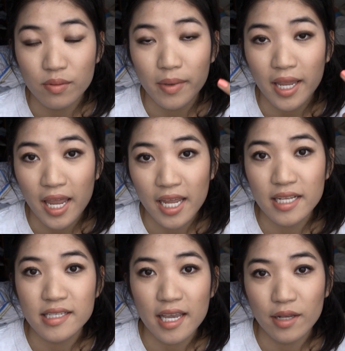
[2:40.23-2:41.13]
with my
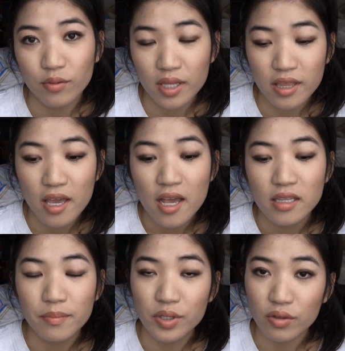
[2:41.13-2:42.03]
hands and with
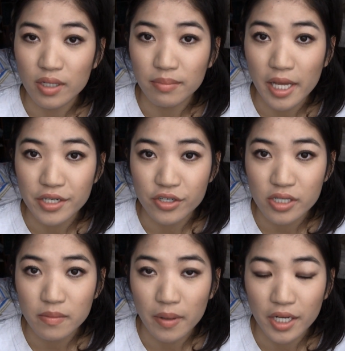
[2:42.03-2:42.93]
the Beauty Blender
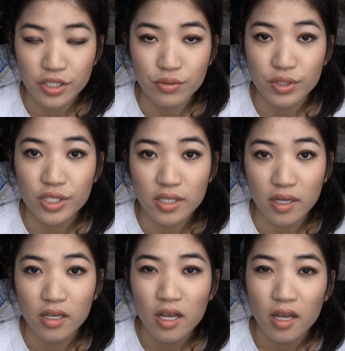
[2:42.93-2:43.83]
sponge, which is
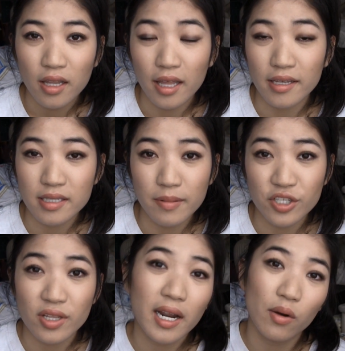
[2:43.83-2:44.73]
a
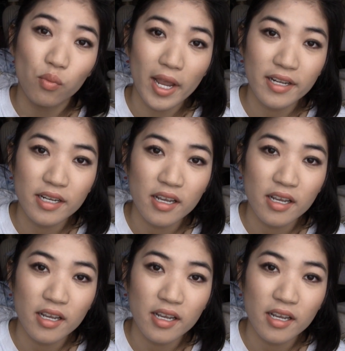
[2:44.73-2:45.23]
sponge that I wet,